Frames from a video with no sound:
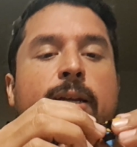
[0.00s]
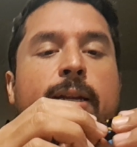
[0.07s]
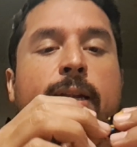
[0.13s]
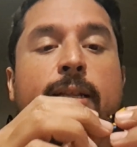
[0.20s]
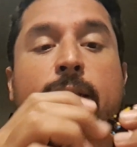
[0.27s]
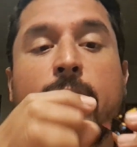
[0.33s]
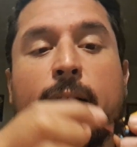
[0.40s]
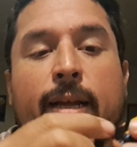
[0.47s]

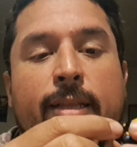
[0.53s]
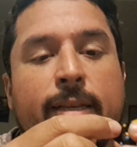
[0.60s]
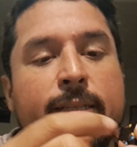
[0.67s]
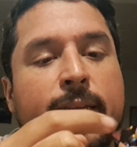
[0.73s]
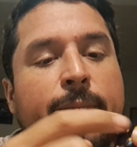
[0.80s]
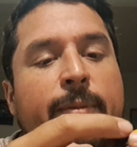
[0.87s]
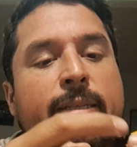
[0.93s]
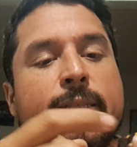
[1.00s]
And the
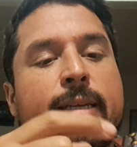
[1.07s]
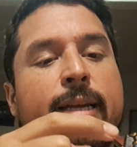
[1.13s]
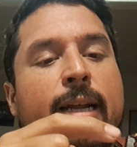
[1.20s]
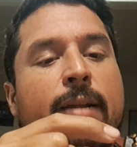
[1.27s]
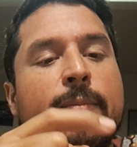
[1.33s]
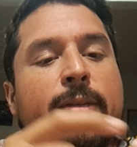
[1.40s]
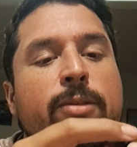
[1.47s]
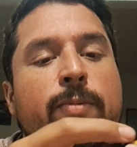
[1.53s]
same as the
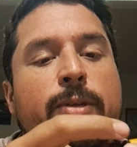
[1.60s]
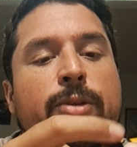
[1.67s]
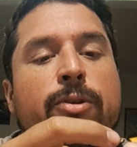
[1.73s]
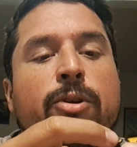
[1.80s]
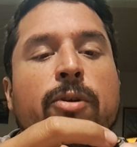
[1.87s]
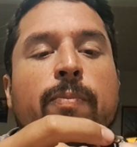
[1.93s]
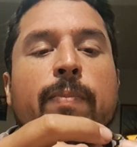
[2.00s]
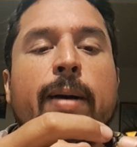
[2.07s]
elements, when you
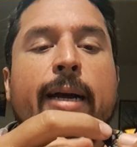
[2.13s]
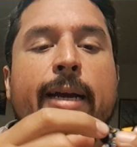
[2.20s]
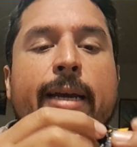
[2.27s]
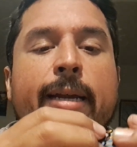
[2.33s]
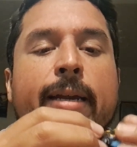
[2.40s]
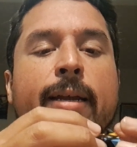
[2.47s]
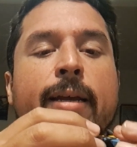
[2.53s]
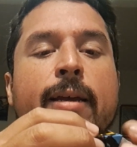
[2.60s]

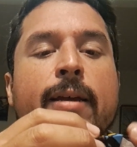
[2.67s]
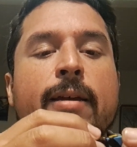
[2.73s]
combine,